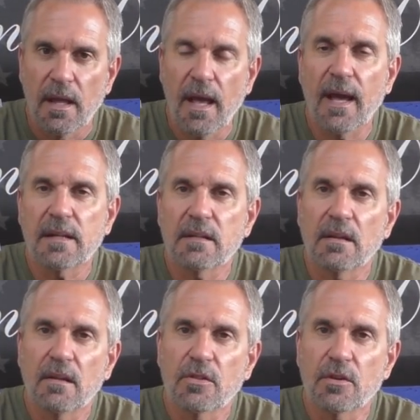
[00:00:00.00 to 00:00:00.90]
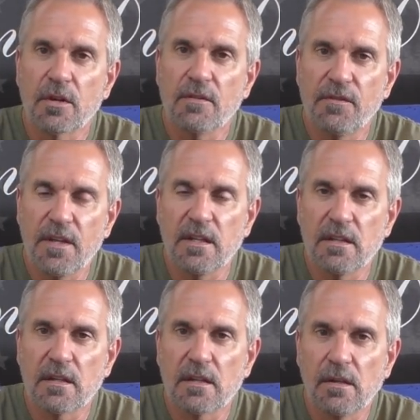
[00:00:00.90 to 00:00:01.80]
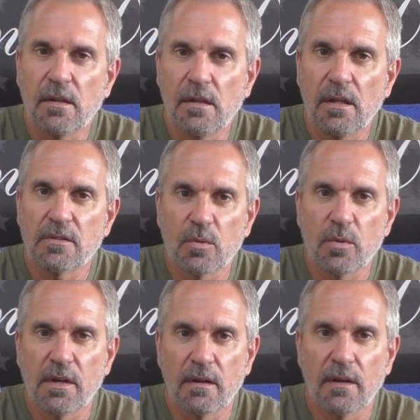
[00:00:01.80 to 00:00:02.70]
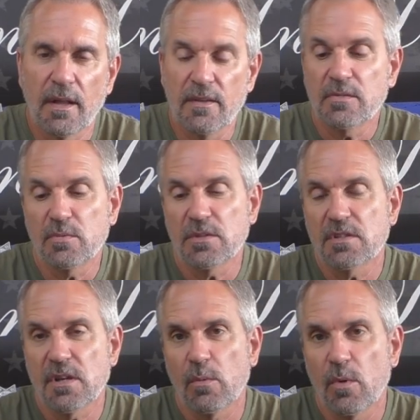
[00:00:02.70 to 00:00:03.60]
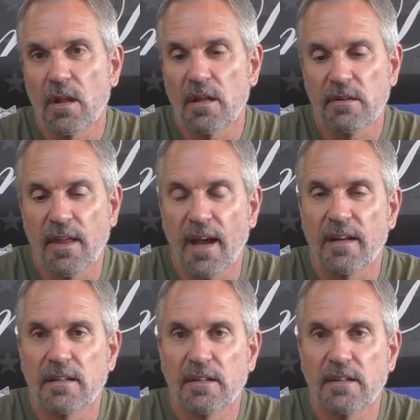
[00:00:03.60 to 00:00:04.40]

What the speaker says: at 30 feet, it's a winner. And this one shot well under that.